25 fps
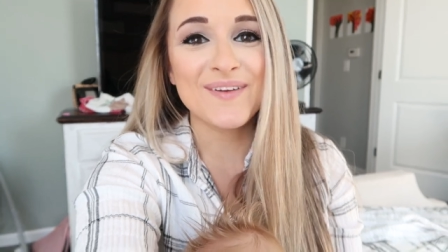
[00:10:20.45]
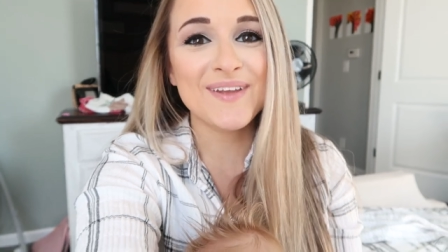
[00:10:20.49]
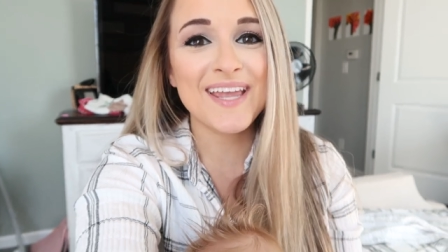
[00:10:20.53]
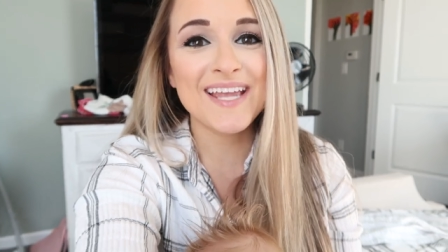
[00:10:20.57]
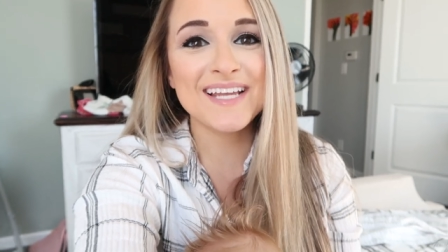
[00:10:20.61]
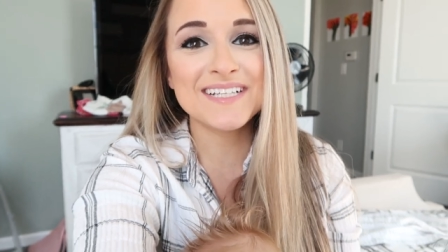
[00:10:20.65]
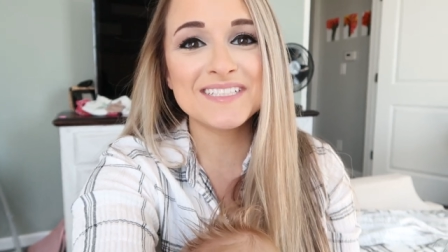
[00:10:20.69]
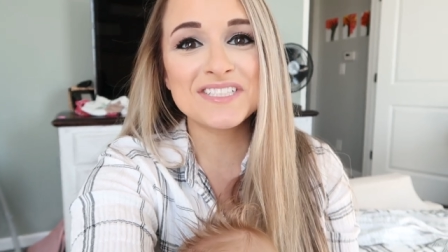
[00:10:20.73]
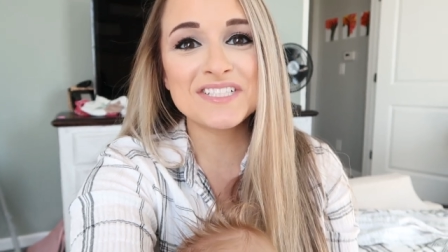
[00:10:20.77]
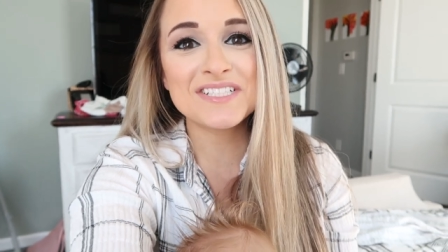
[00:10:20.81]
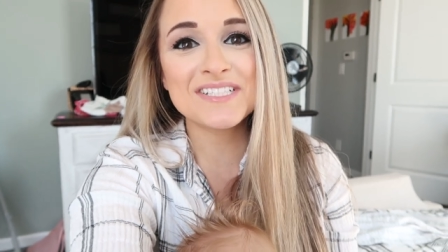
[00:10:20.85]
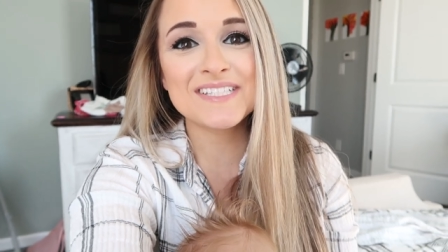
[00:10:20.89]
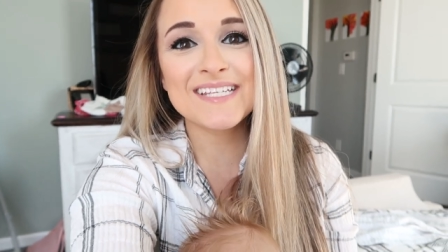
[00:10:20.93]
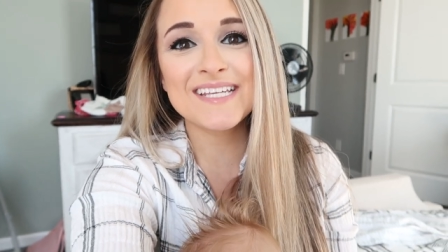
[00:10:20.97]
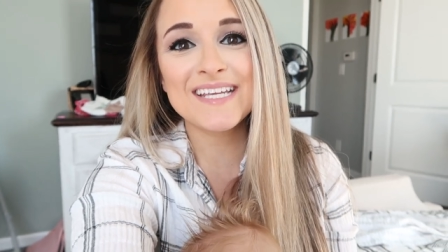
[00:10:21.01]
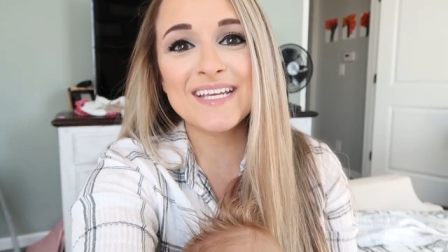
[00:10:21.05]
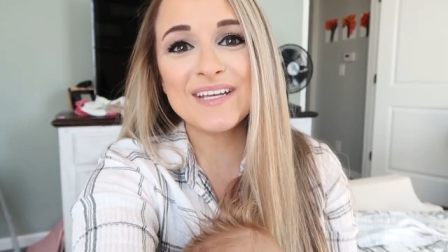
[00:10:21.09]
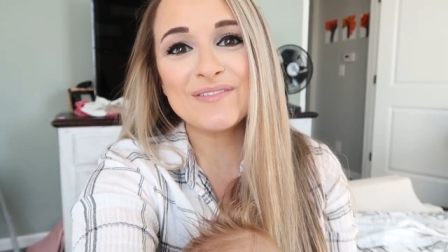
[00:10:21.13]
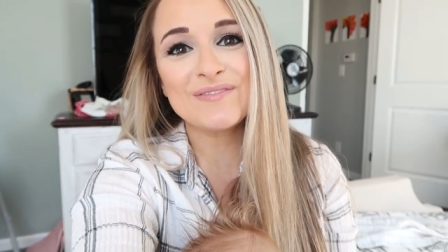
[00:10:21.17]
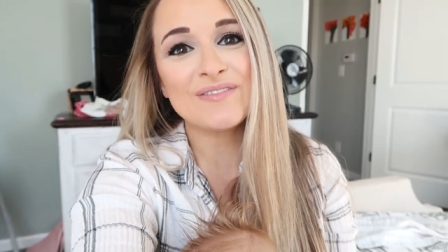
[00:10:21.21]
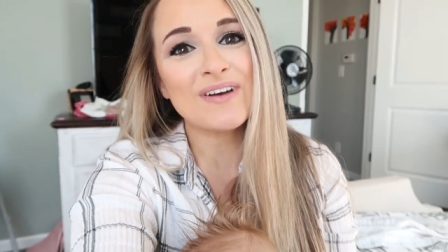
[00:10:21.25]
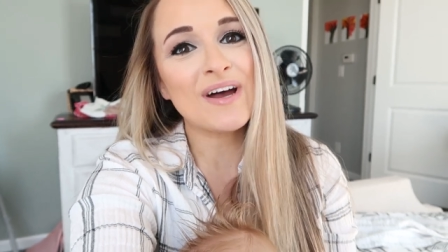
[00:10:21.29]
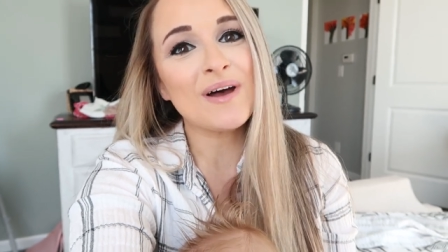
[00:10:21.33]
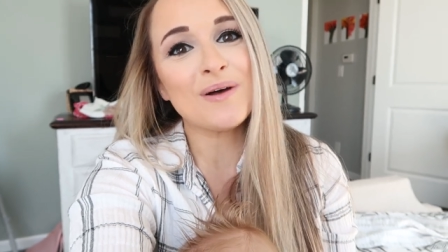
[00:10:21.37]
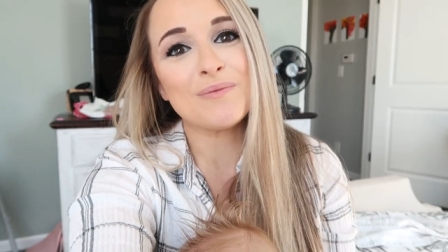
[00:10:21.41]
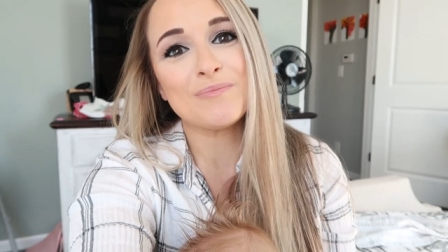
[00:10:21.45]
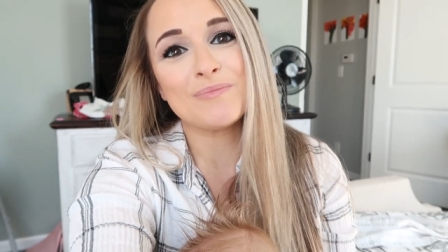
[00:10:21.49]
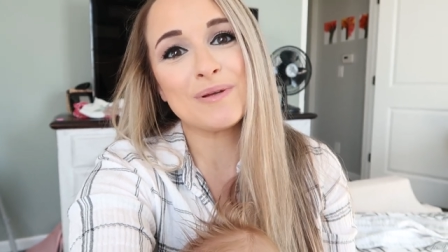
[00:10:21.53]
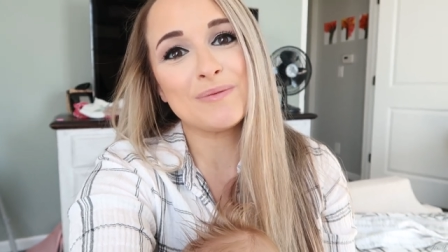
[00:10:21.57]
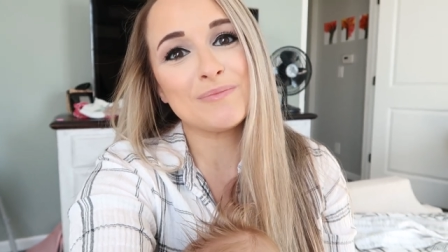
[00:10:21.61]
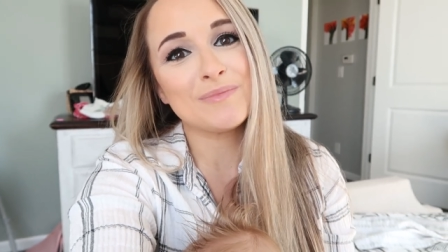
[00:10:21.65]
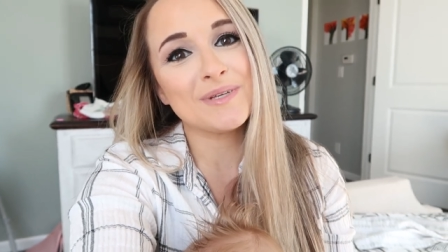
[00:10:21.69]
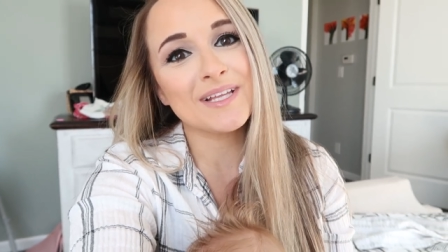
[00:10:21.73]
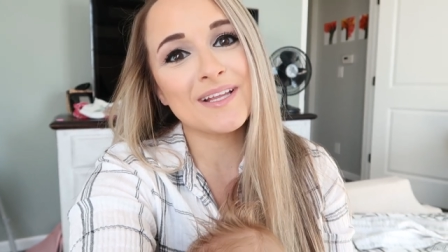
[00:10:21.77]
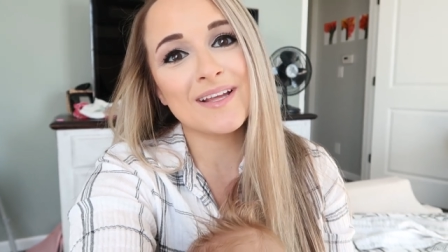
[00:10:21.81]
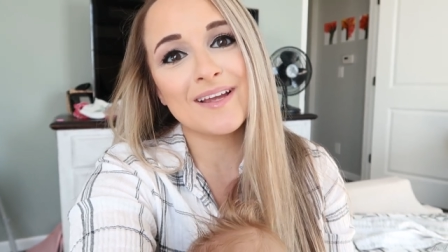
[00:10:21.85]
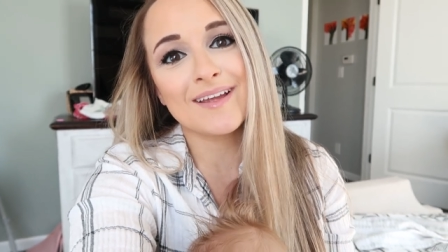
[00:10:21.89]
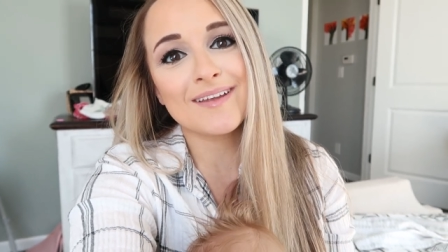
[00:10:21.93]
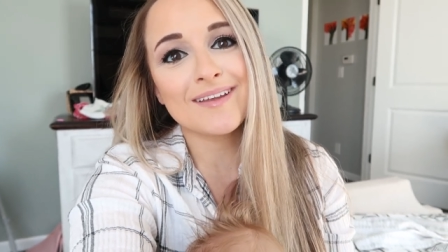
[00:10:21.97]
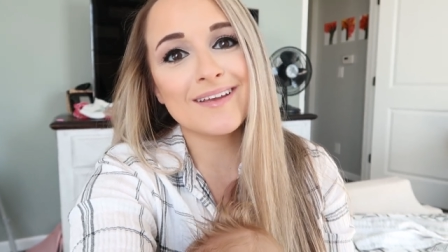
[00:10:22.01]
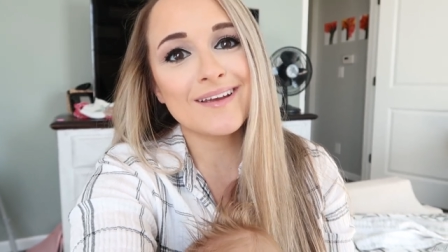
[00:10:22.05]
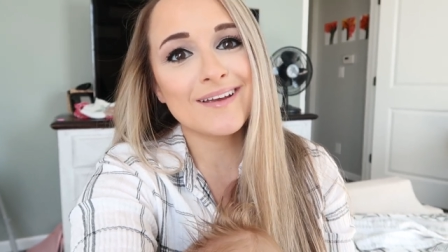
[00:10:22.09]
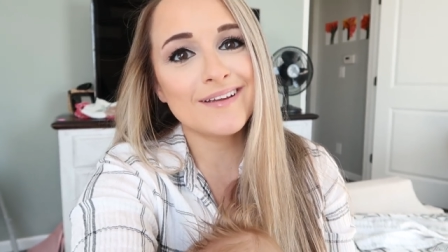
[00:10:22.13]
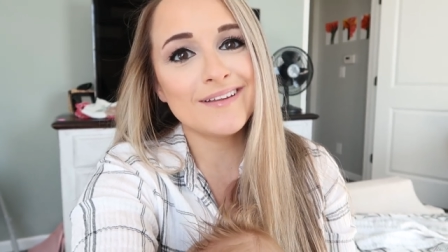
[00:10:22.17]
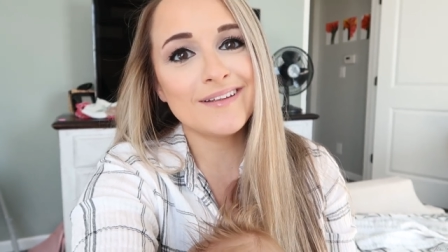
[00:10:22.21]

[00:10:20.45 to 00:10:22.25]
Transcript: you can't just give up and be like,